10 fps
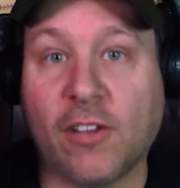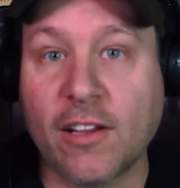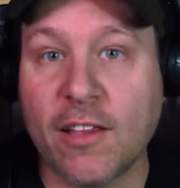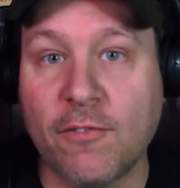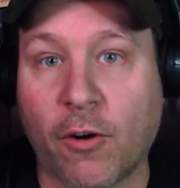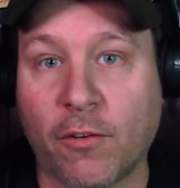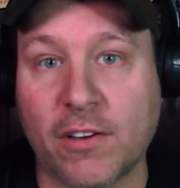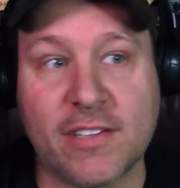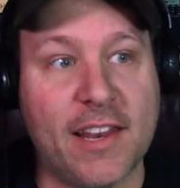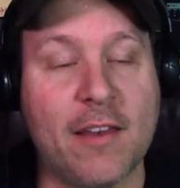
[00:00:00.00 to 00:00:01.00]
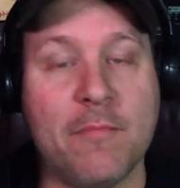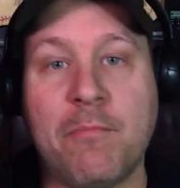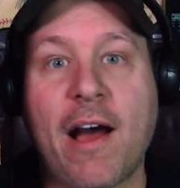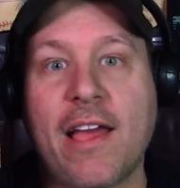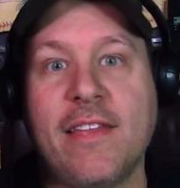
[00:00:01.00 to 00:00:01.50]
looking for him because they didn't
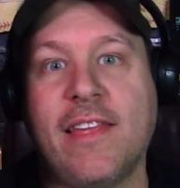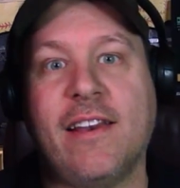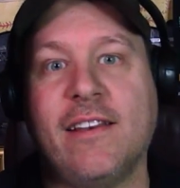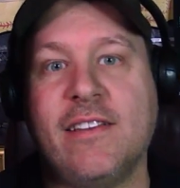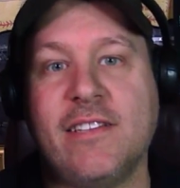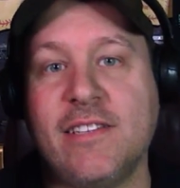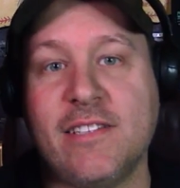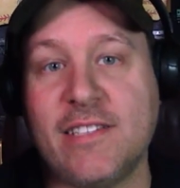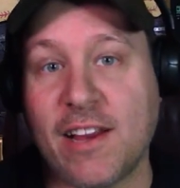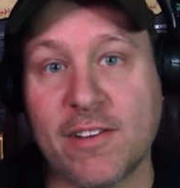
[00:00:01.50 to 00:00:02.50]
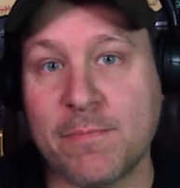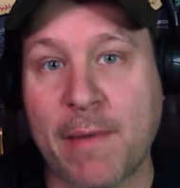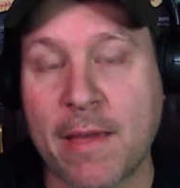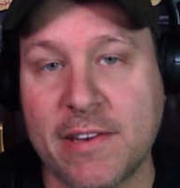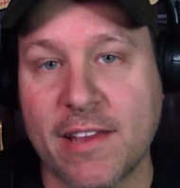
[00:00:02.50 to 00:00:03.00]
buy that Zira's baby